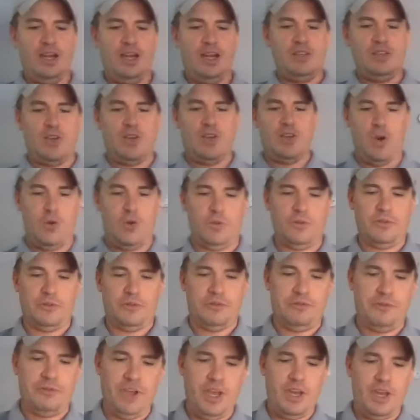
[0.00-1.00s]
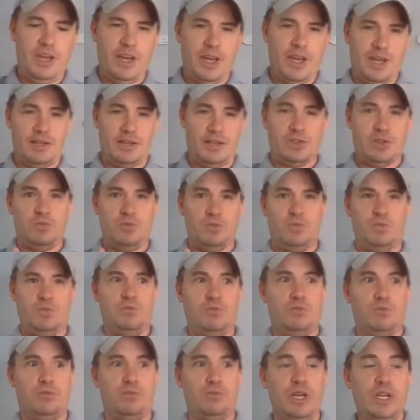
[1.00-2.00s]
So the Fed has
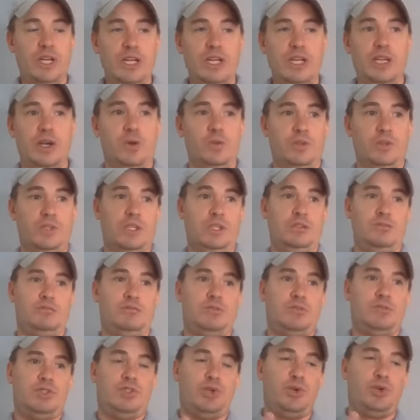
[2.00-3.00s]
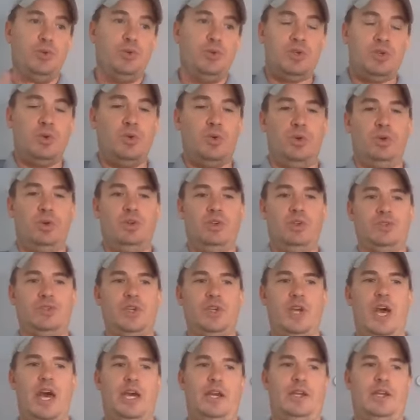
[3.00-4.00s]
really only two
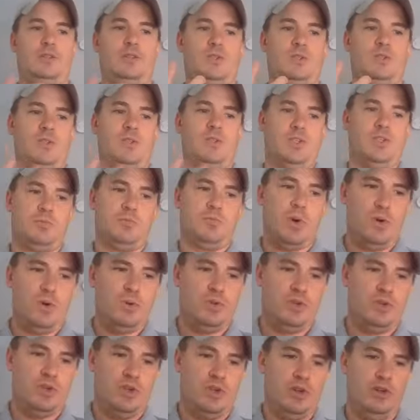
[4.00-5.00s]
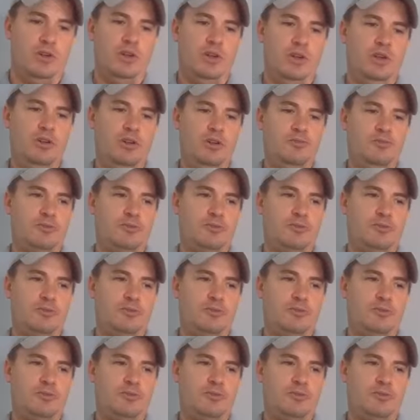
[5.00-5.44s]
tools at its disposal